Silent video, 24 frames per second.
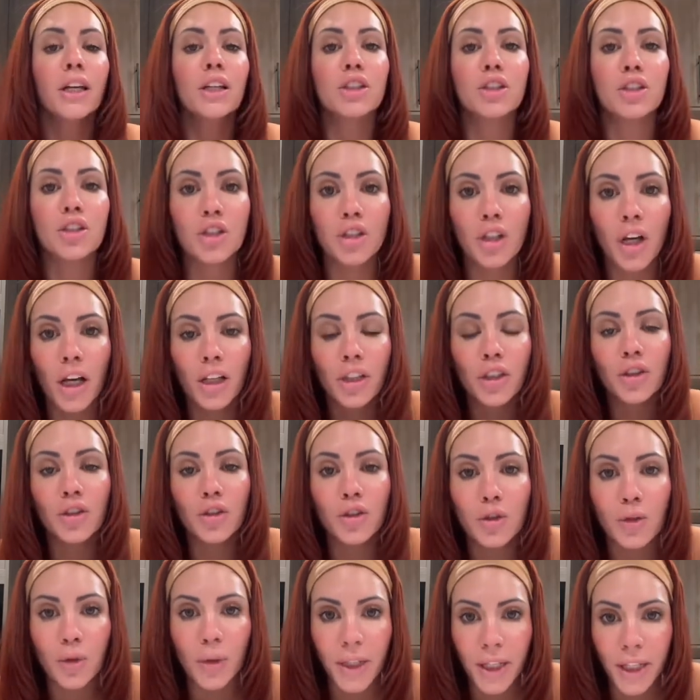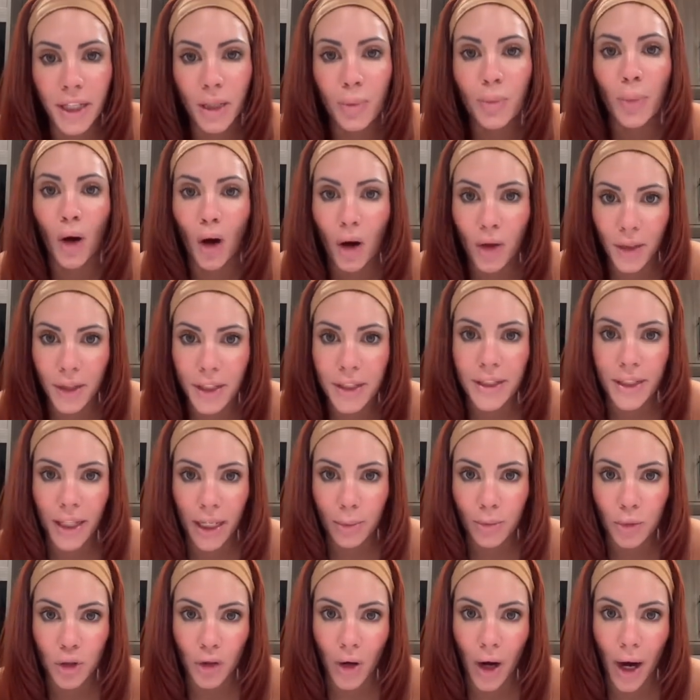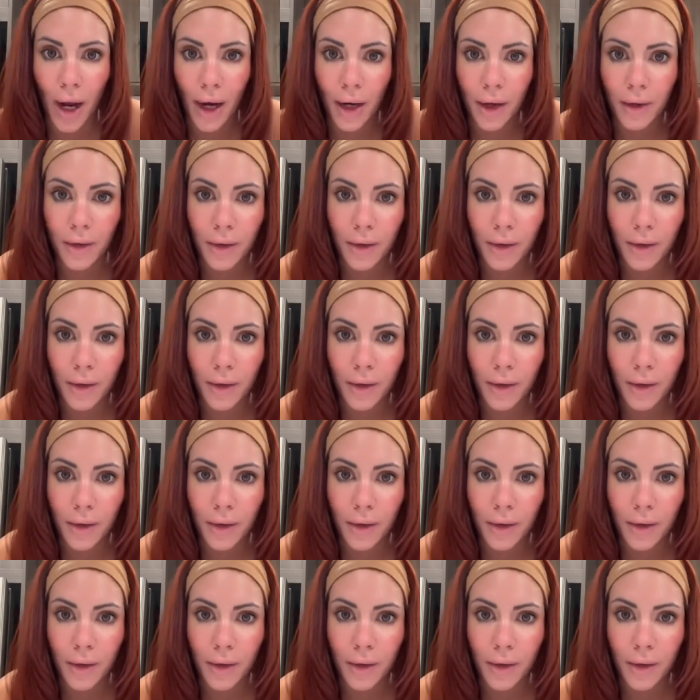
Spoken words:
just to keep on the same track.